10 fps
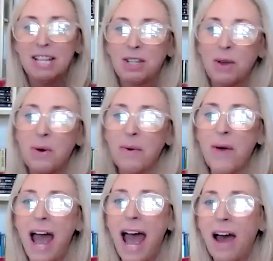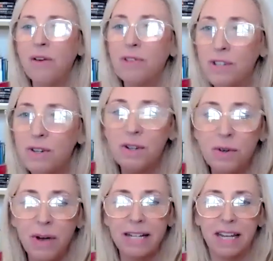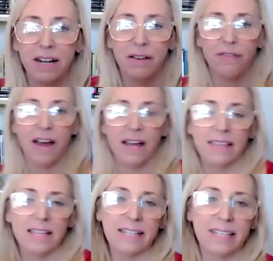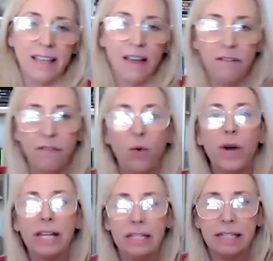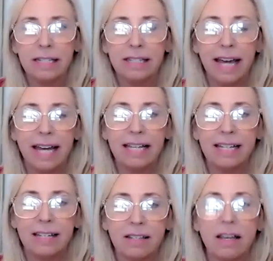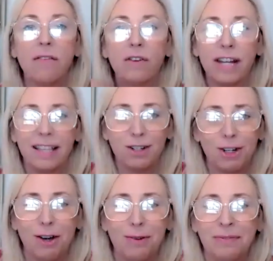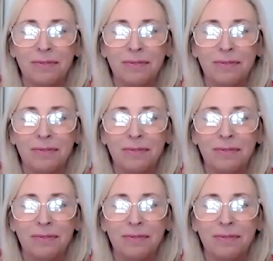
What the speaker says: So how do you identify this voice that is governing the show?